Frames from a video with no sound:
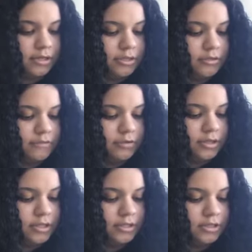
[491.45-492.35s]
So of
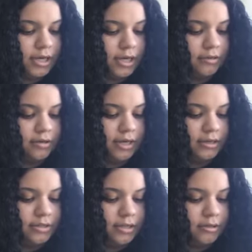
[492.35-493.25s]
course, as a child, I
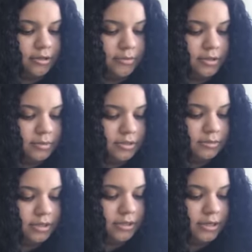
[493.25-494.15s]
decided there must be
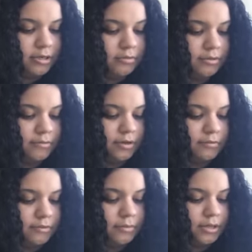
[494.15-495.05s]
something terribly
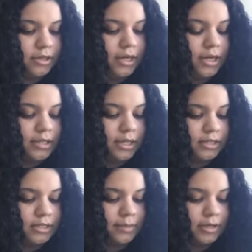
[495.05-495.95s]
wrong with me that
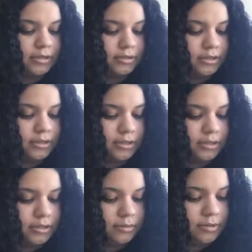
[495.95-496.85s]
inspired such
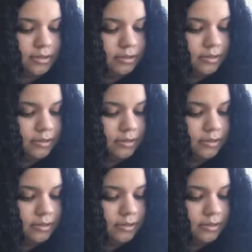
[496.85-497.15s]
contempt.